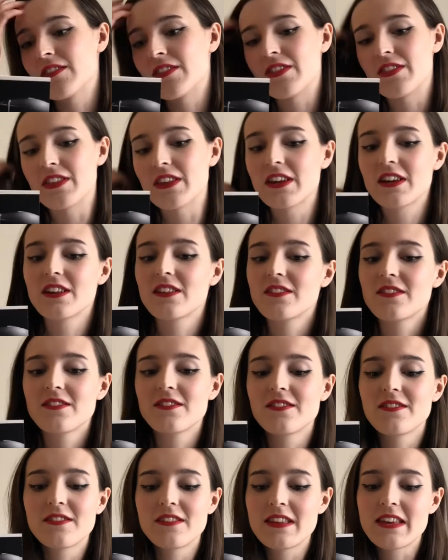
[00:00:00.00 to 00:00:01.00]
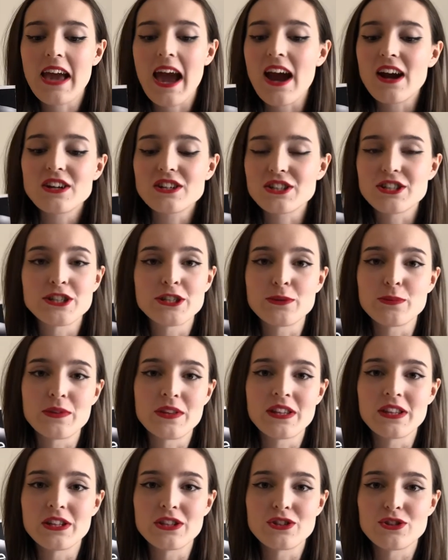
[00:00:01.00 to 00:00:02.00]
The characters
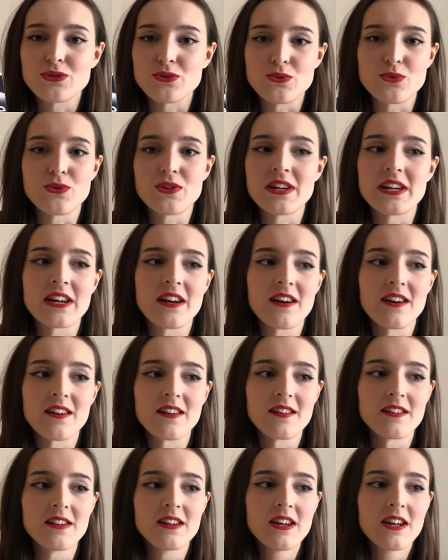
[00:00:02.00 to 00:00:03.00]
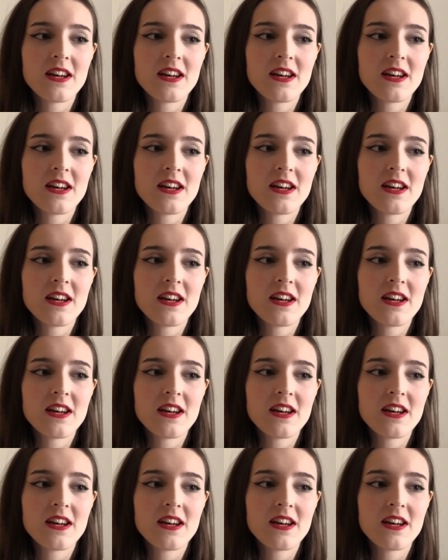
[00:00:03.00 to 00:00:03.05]
within the story are